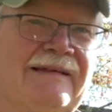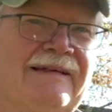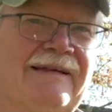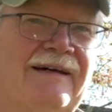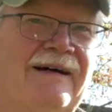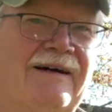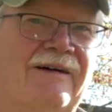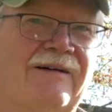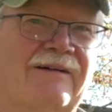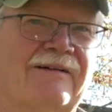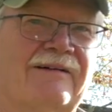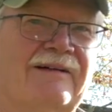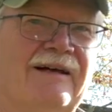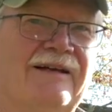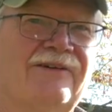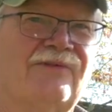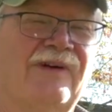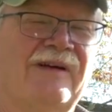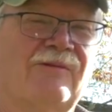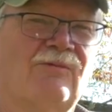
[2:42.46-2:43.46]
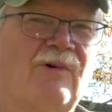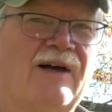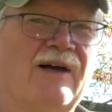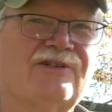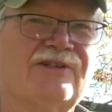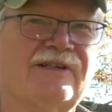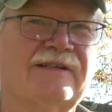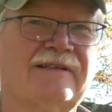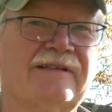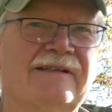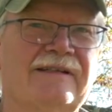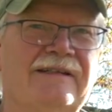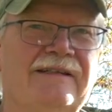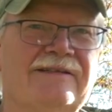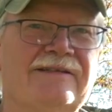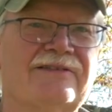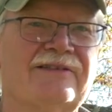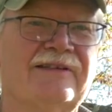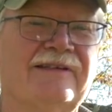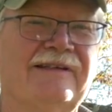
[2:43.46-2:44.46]
our country, in Washington,
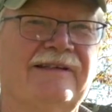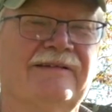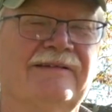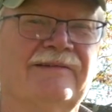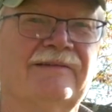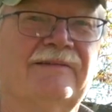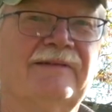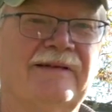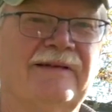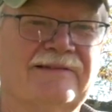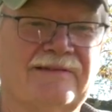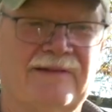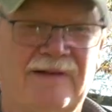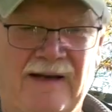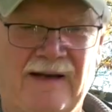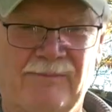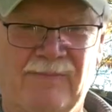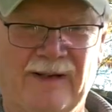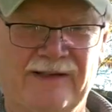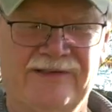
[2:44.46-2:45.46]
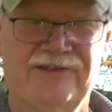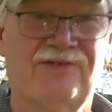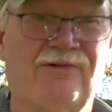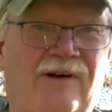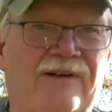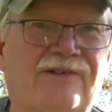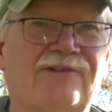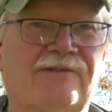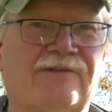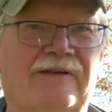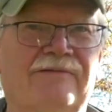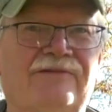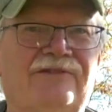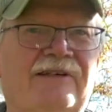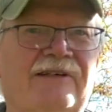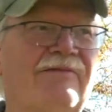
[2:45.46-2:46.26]
D.C., a bus structure of Chief